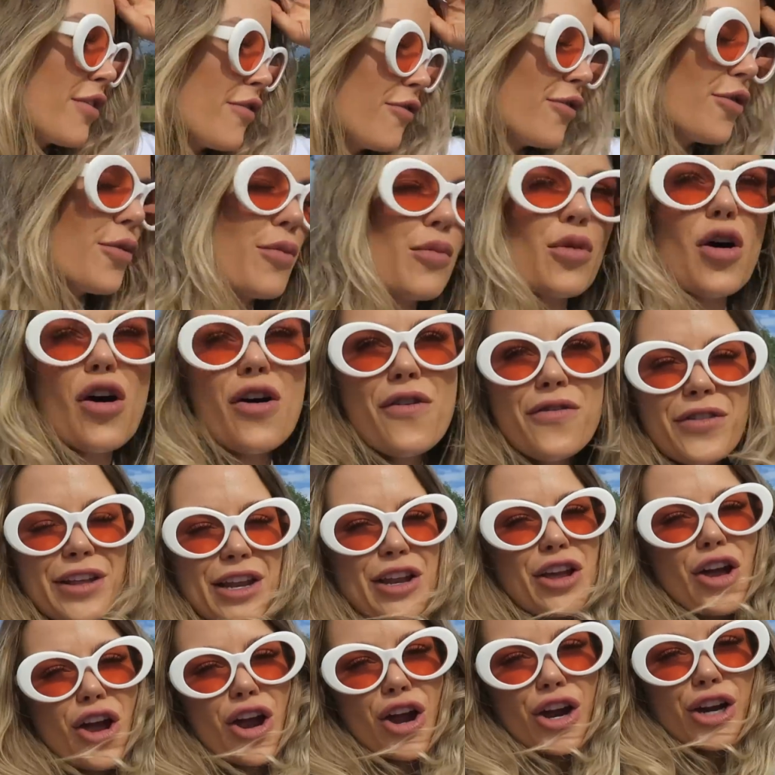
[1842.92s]
For more
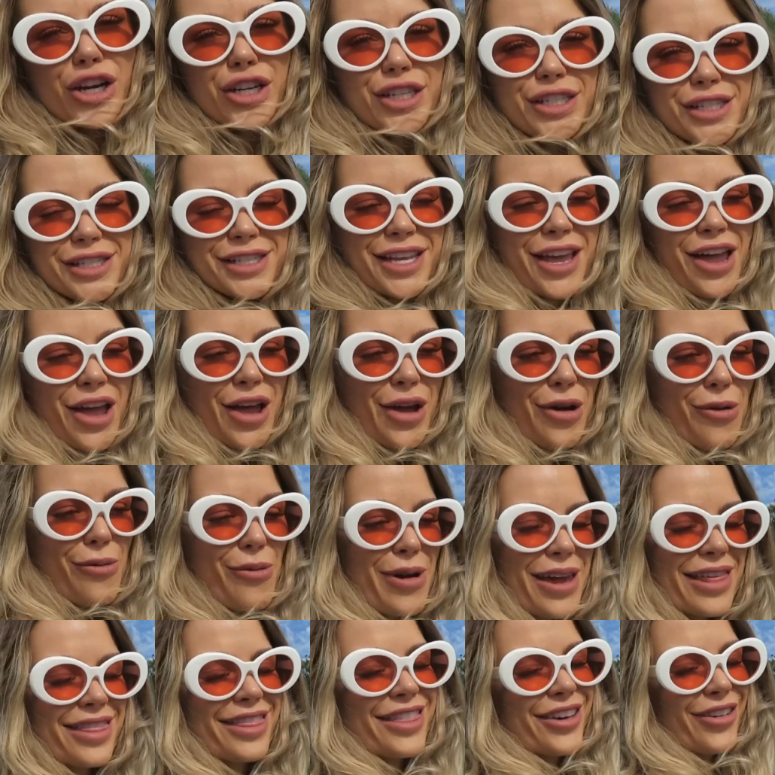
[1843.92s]
videos
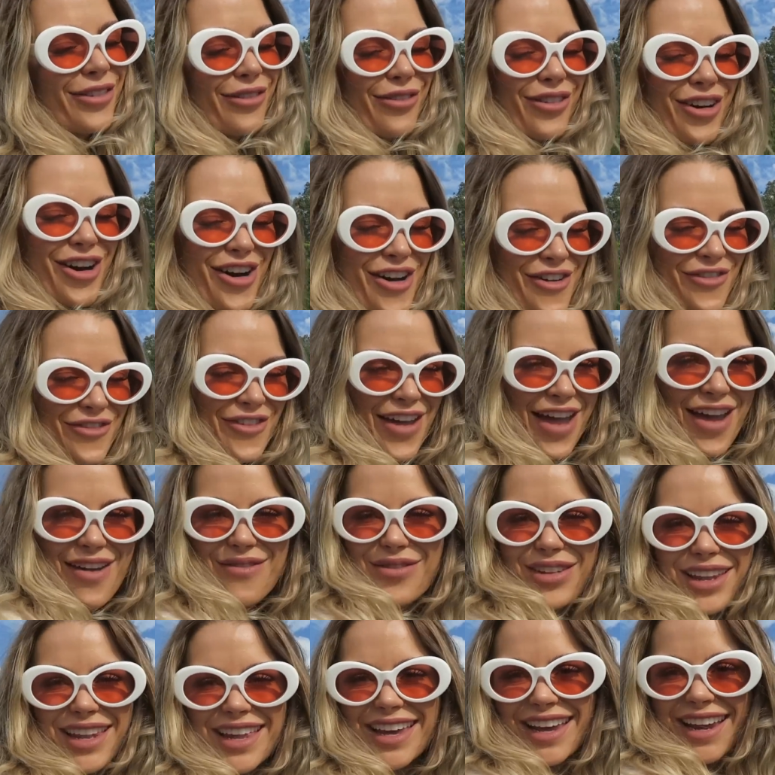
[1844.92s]
with the War
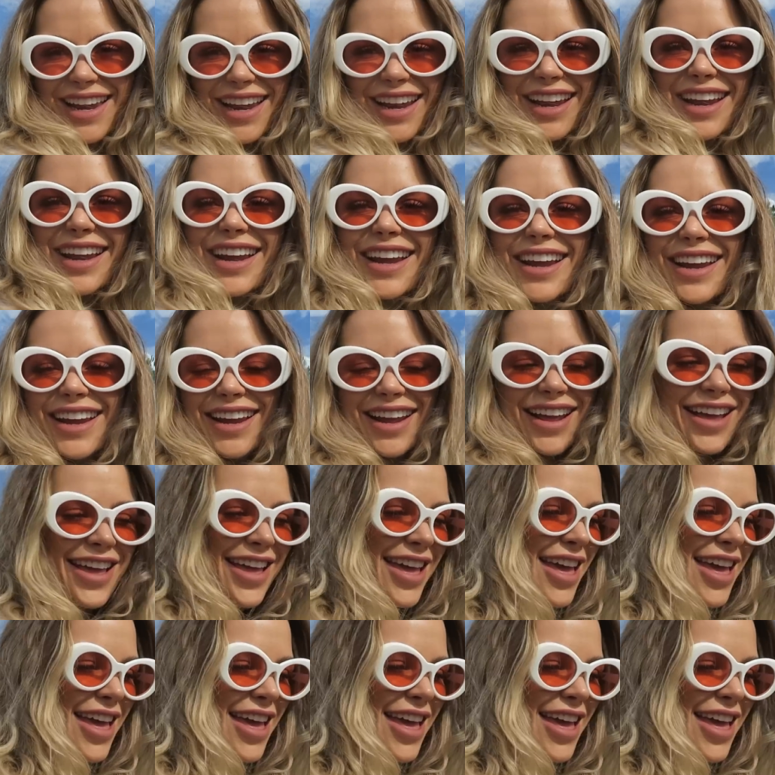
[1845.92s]
family.